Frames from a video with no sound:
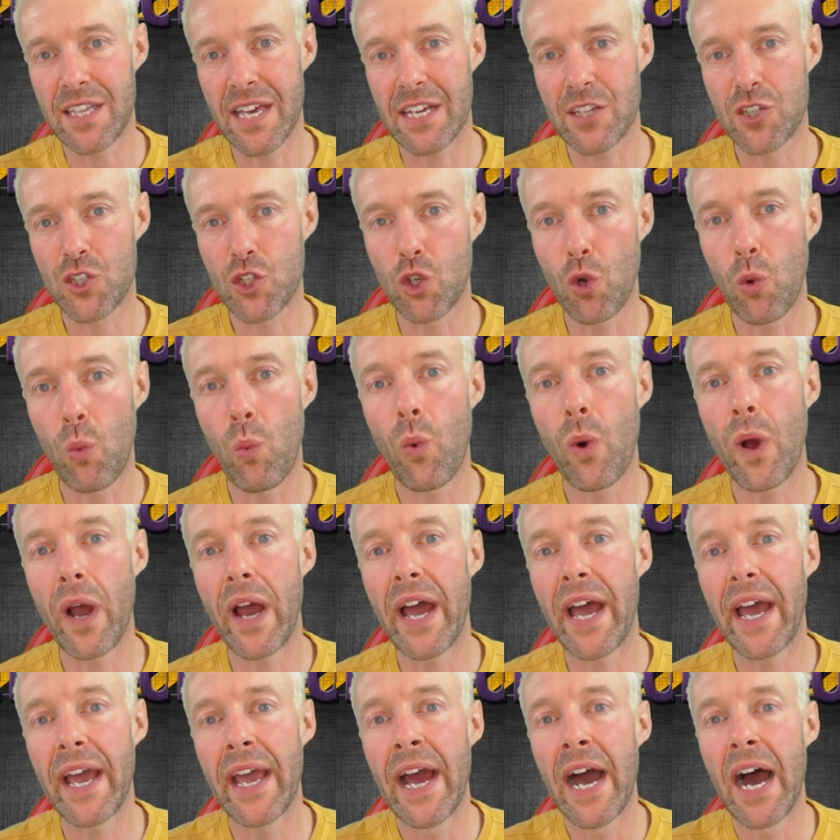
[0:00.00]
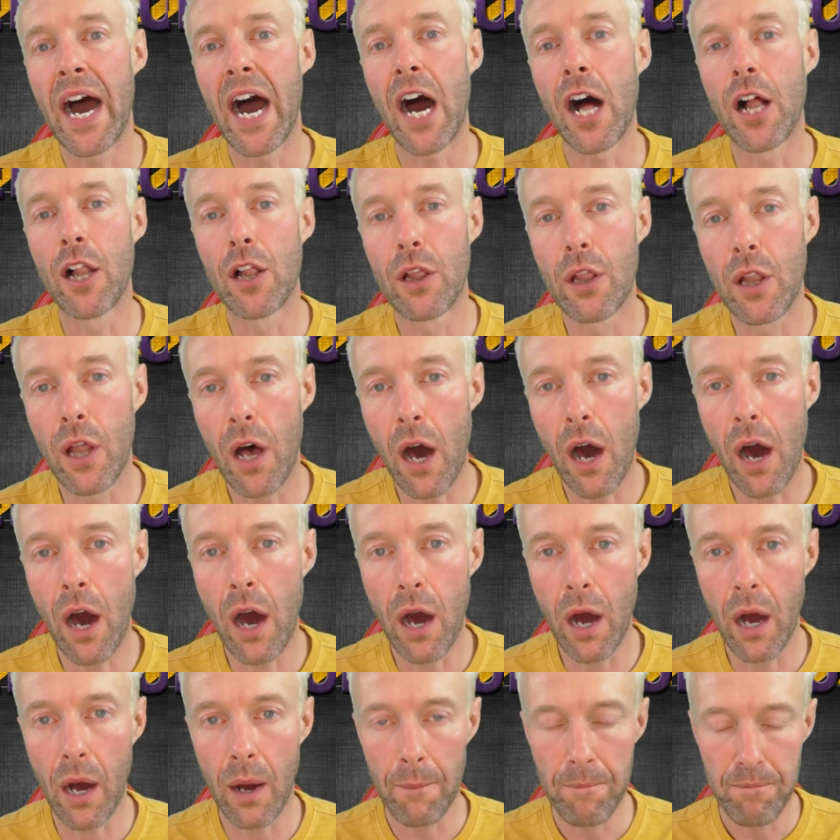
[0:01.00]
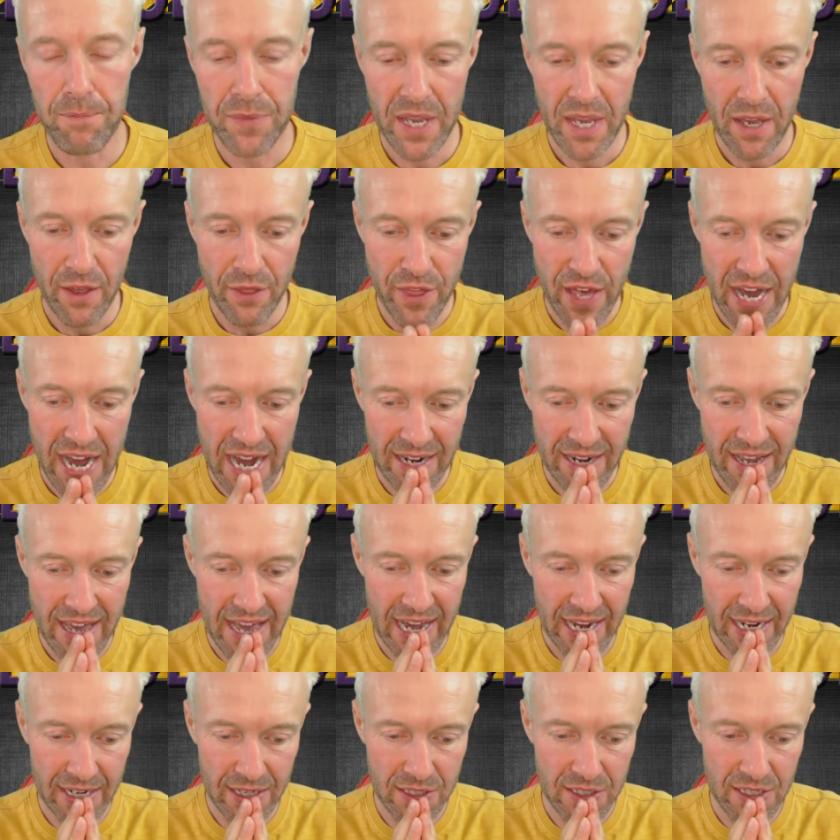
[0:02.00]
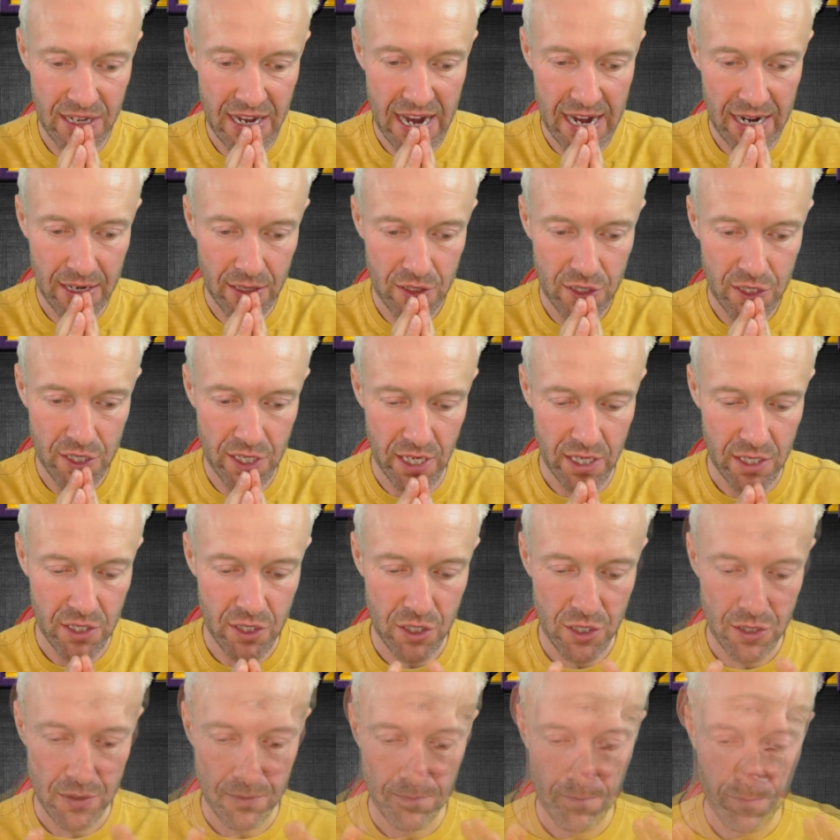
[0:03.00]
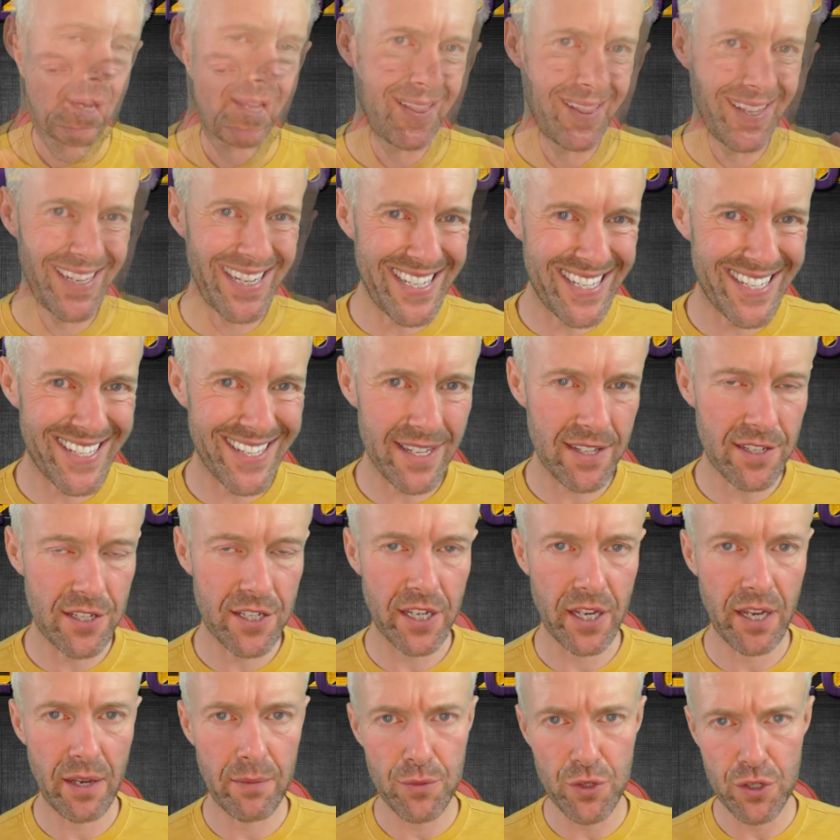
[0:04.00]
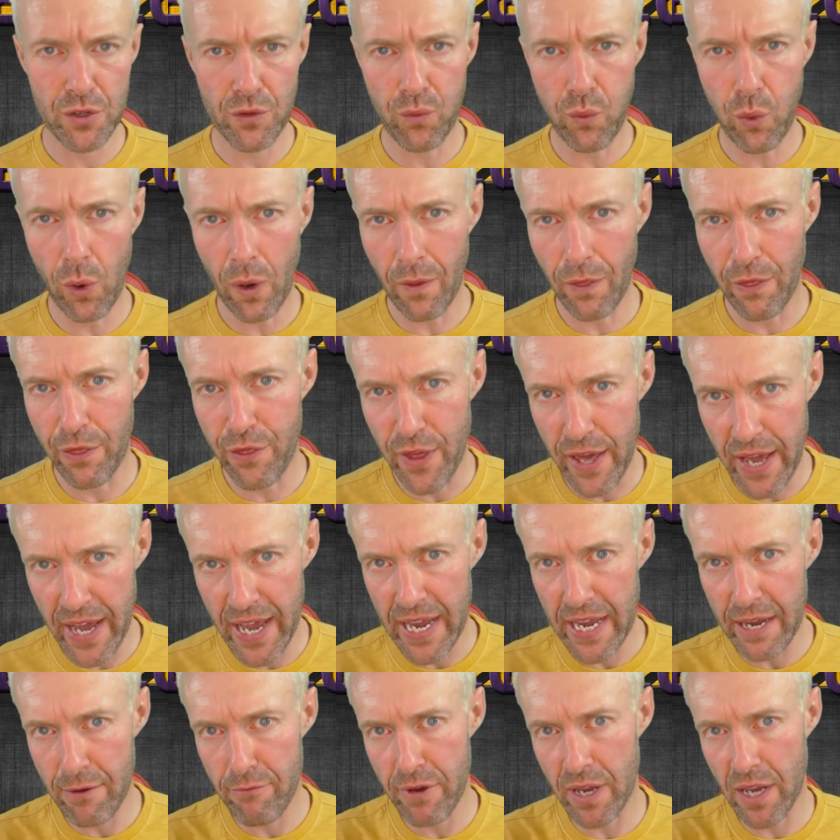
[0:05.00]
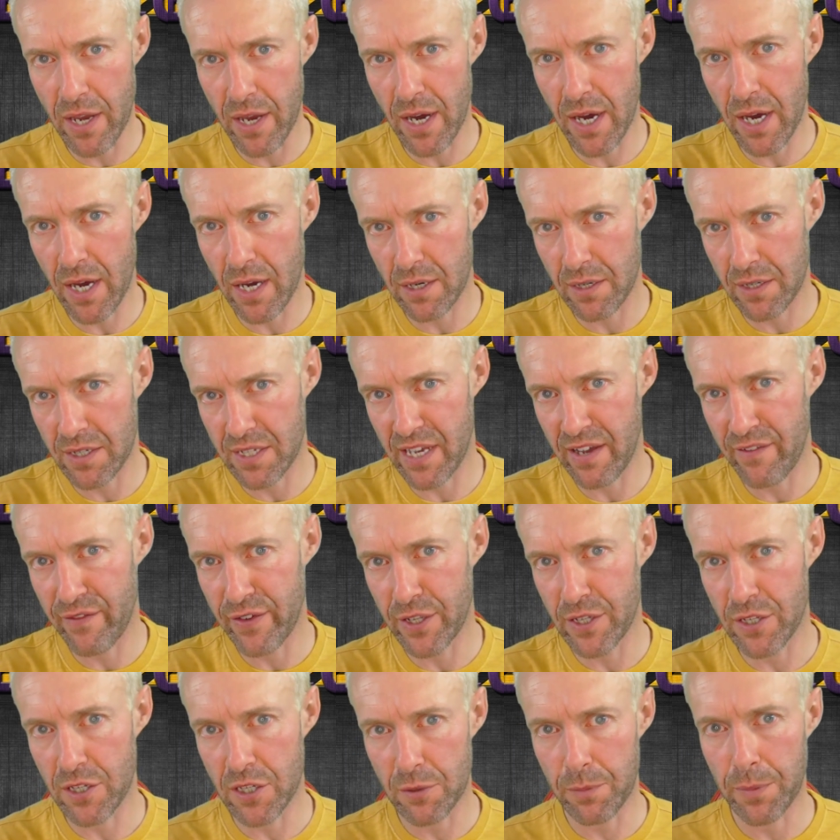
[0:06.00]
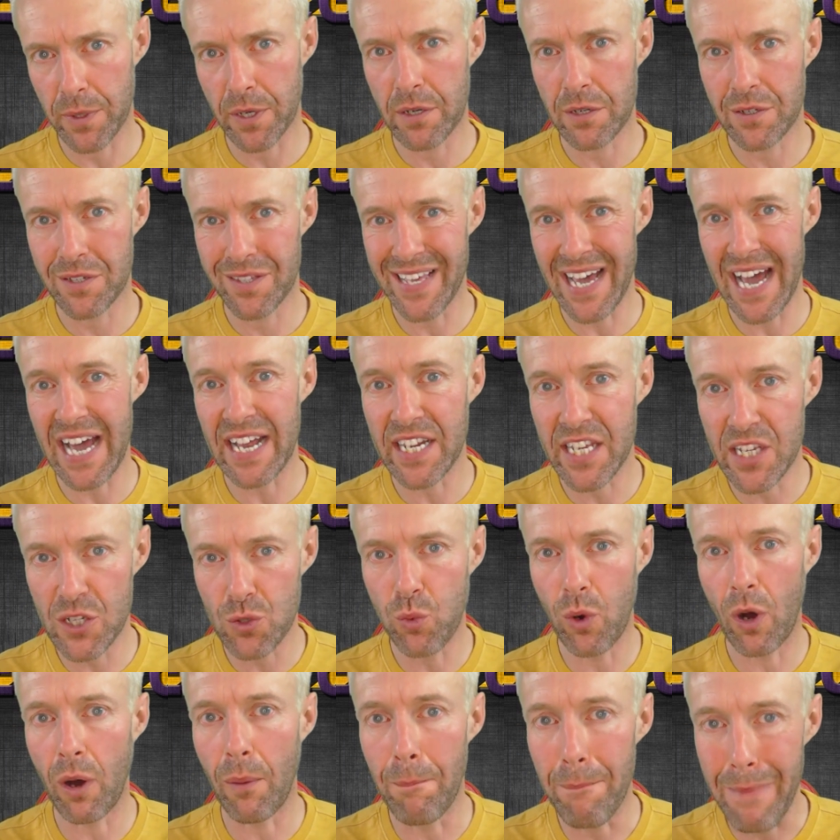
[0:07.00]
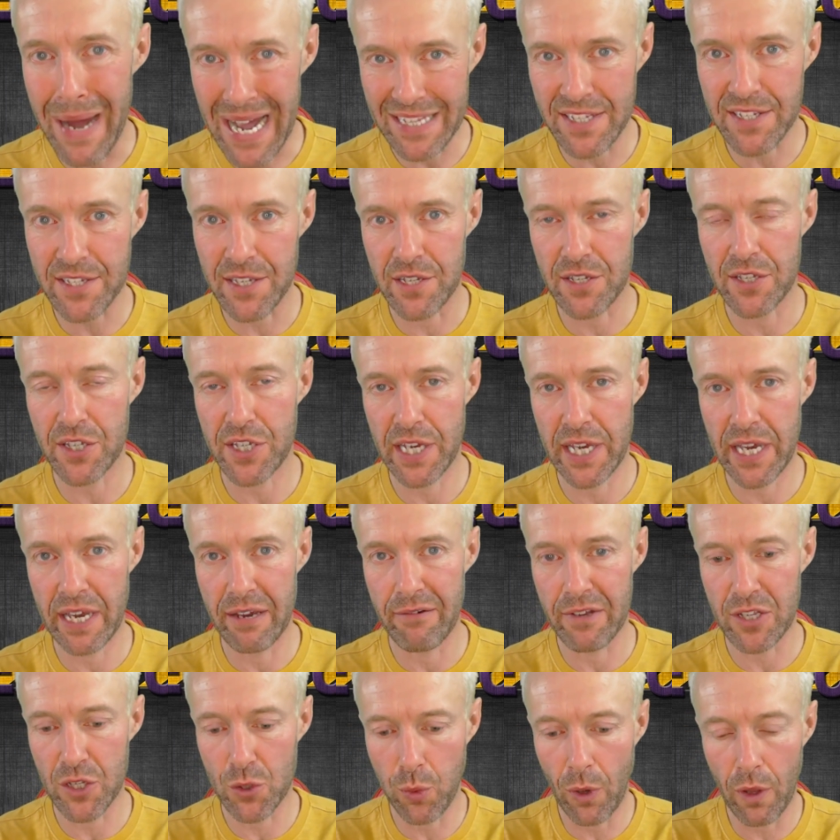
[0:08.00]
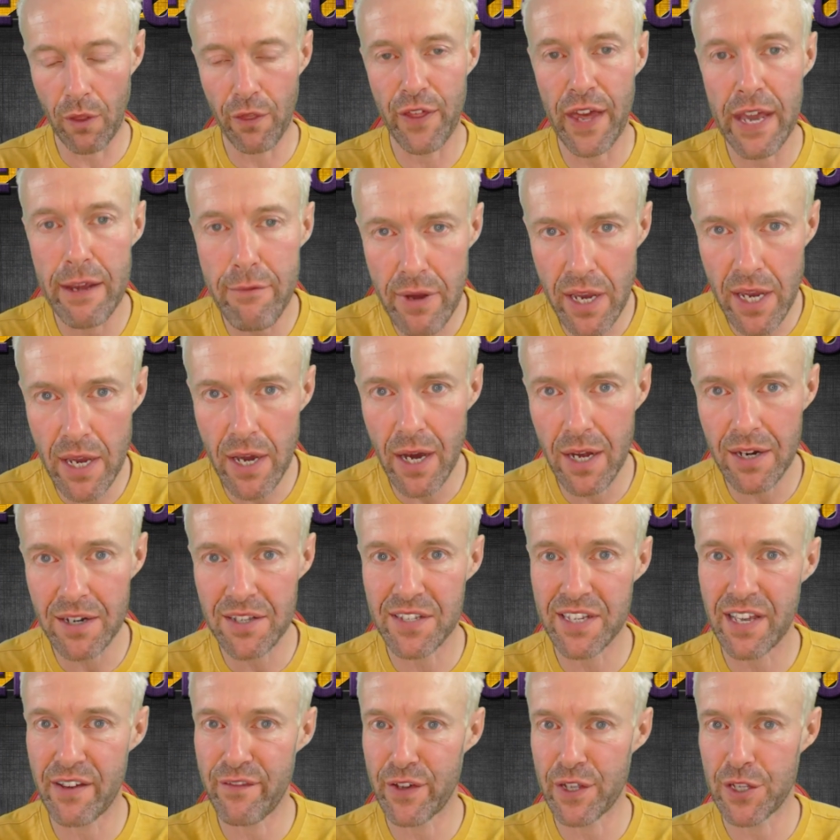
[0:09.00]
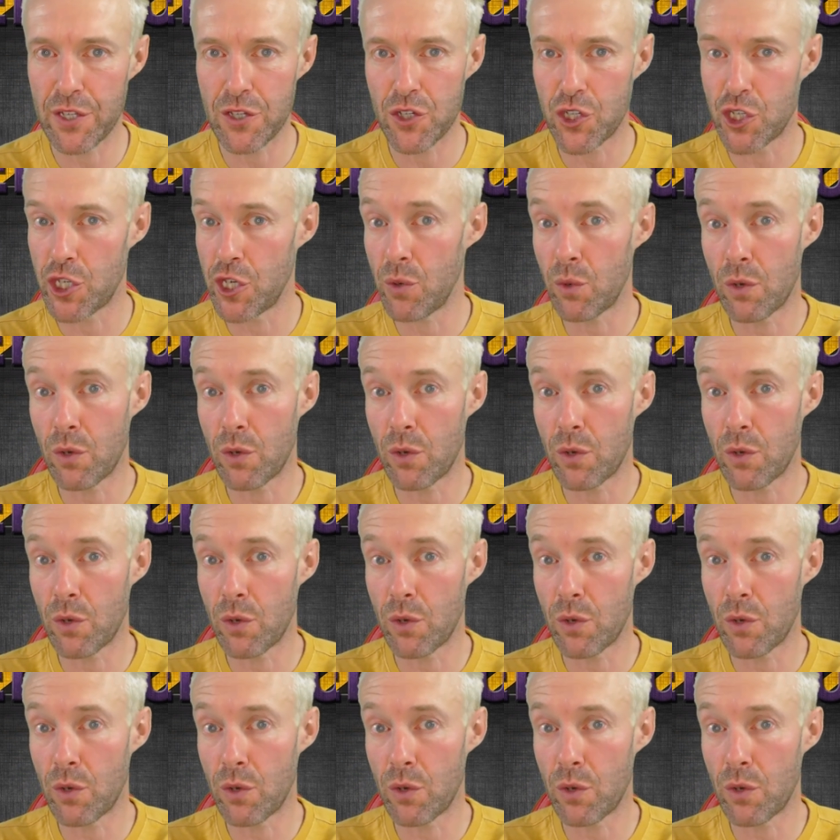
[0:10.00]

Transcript: They're somewhere along that x-axis, at least in terms of what they regard as evidence, because that is what matters here. It's what they regard as evidence.